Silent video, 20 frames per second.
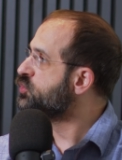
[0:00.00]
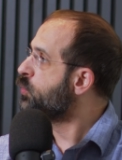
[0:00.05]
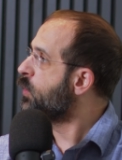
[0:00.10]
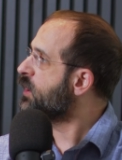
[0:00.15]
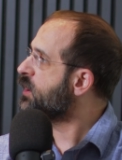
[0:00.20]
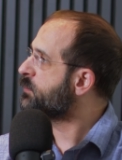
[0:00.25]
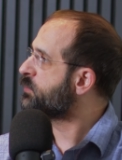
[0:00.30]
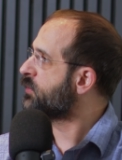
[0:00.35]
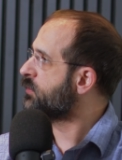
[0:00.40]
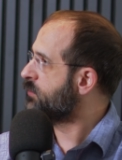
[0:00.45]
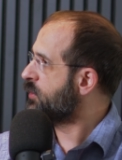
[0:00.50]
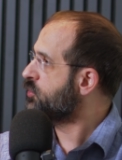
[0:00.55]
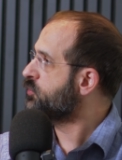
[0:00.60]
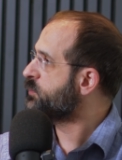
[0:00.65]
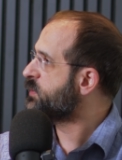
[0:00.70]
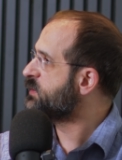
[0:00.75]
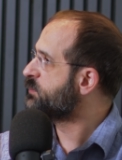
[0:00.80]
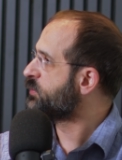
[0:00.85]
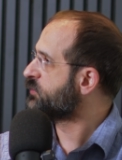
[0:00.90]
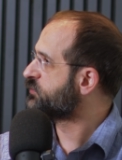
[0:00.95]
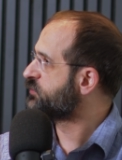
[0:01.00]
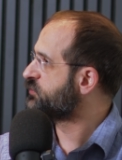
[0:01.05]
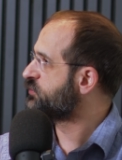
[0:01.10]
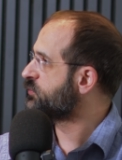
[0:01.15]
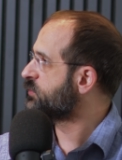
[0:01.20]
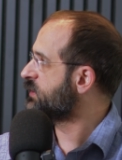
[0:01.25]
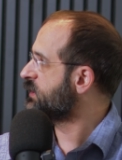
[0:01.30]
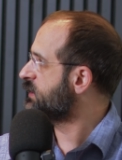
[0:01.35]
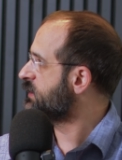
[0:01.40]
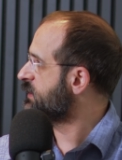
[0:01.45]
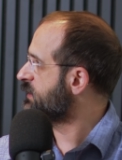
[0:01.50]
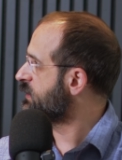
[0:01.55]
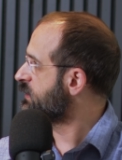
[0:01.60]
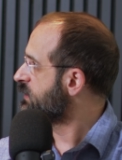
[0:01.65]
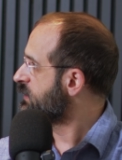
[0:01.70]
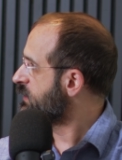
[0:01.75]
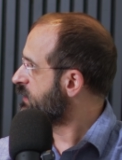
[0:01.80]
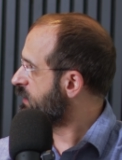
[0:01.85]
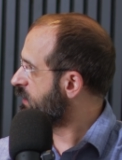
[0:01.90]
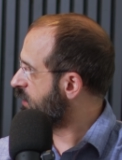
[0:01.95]
want yeah. to promote people to do it in a
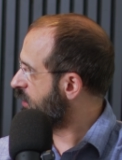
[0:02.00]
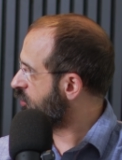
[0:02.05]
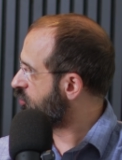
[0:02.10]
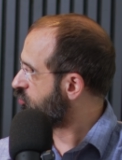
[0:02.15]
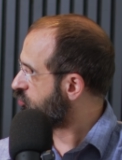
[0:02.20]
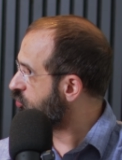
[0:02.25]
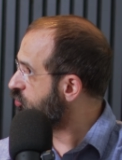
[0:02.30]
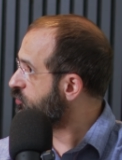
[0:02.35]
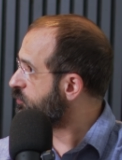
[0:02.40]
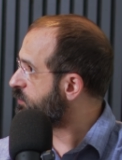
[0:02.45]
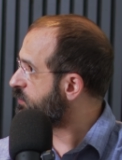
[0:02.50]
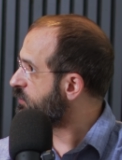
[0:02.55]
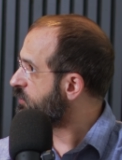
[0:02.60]
in a group